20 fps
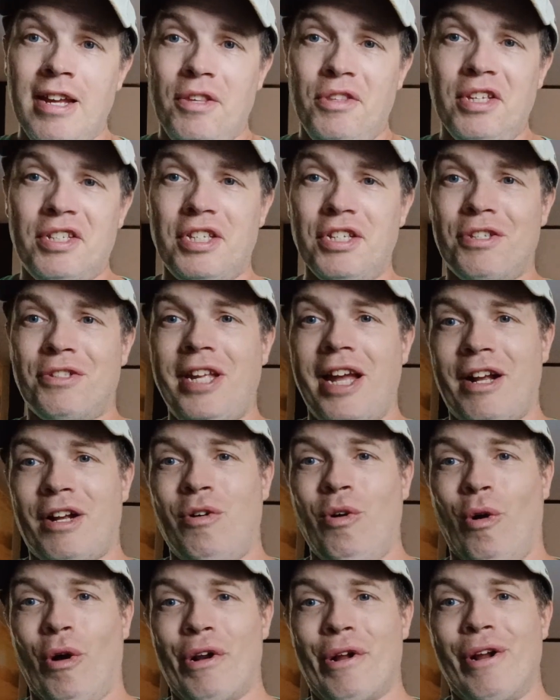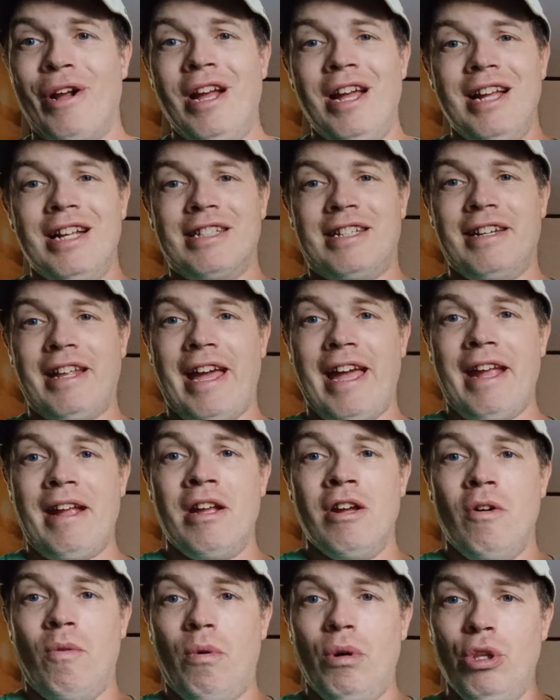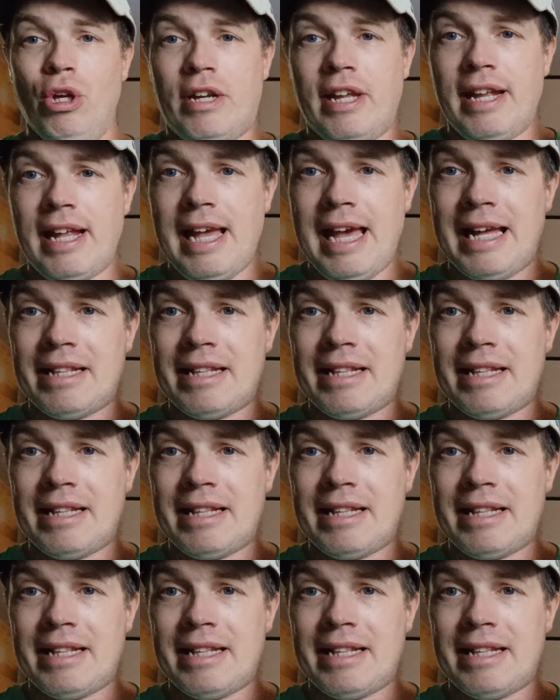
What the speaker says: This is Tech Corner. Today, we're looking